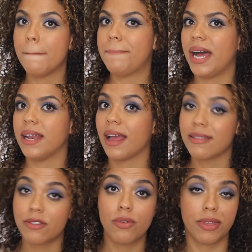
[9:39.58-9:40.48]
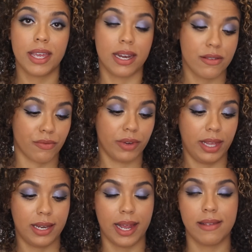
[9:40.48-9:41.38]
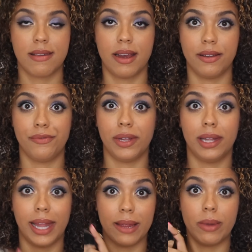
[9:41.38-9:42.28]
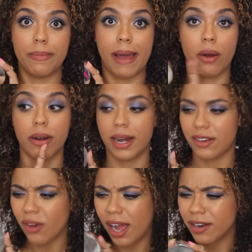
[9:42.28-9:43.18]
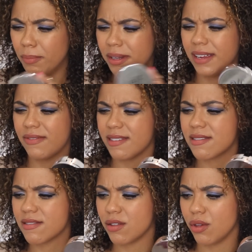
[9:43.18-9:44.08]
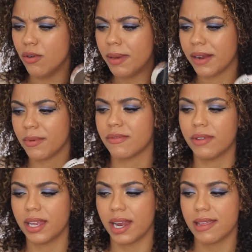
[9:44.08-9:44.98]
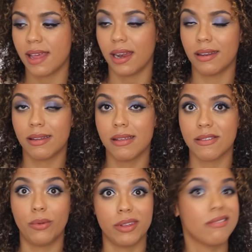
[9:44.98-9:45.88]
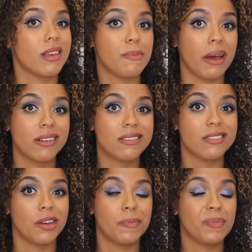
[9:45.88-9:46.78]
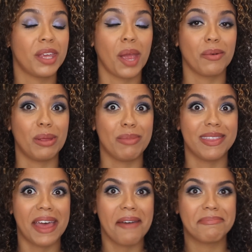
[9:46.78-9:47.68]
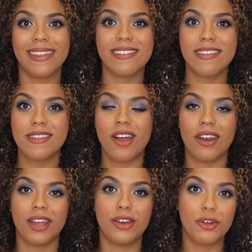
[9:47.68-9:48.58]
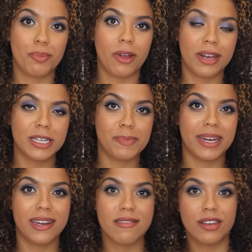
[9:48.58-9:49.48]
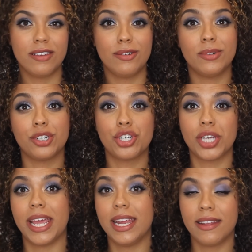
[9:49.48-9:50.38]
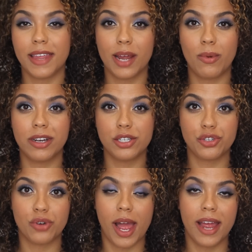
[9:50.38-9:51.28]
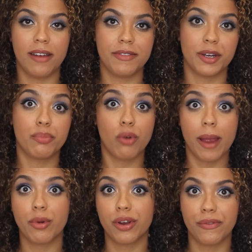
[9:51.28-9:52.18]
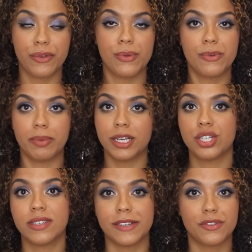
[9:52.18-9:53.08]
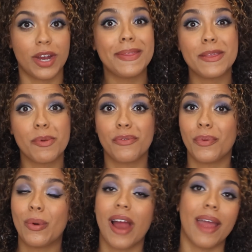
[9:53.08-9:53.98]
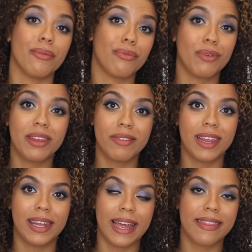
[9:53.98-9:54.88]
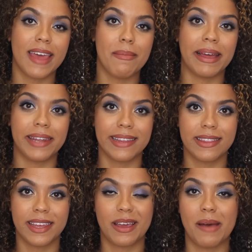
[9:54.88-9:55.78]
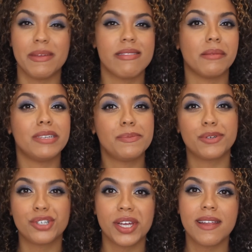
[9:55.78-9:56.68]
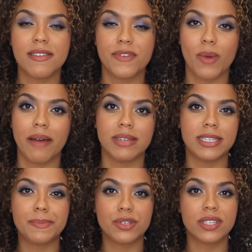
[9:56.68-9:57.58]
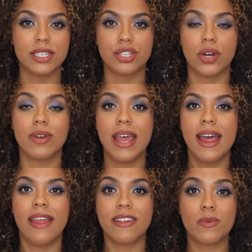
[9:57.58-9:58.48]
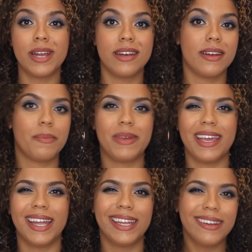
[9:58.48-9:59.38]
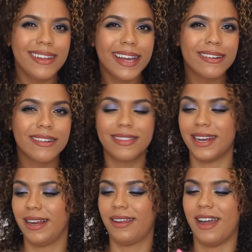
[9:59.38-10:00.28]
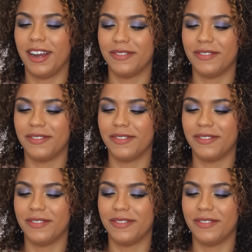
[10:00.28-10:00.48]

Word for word: but I do think it is a really nice kind of lightweight powder and I don't I don't believe this is new but it was really nice and it is only six bucks so you can't really beat that. This is not a new product but it is a new shade that I wanted to try of their primer infused blushes. I've tried these before I really really like them. I like that they come in some deeper shades if you have a deeper skin tone. This one ended up being a little lighter than I kind